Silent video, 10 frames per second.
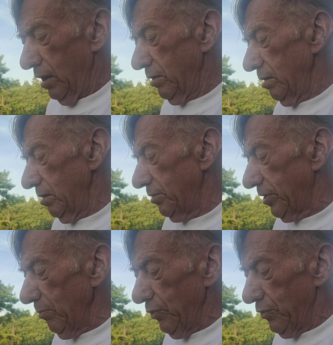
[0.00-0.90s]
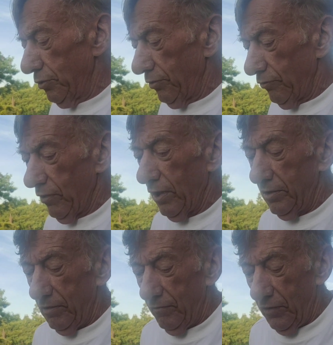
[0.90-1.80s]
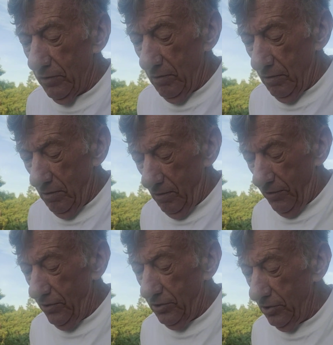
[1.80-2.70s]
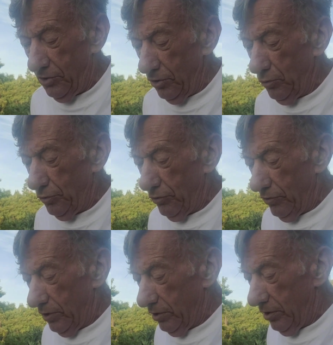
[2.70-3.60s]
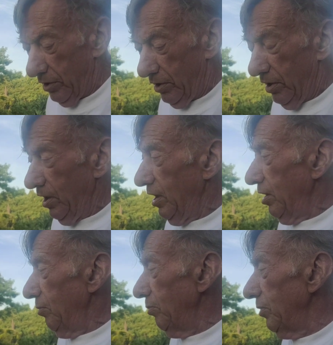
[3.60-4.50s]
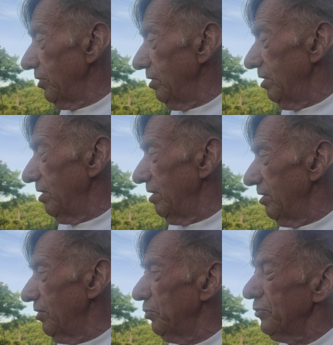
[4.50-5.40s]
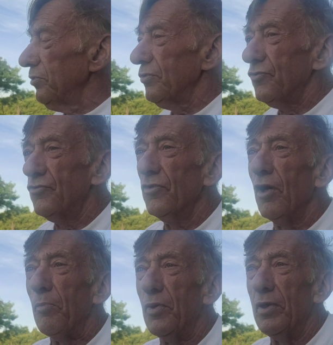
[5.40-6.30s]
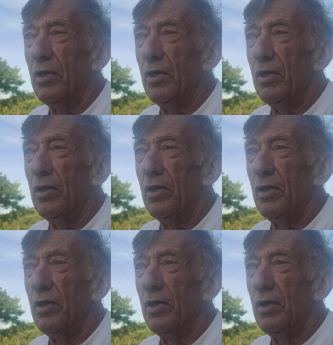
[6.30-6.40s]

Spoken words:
and the temperature was rising for 32 during the day, but they wouldn't drop.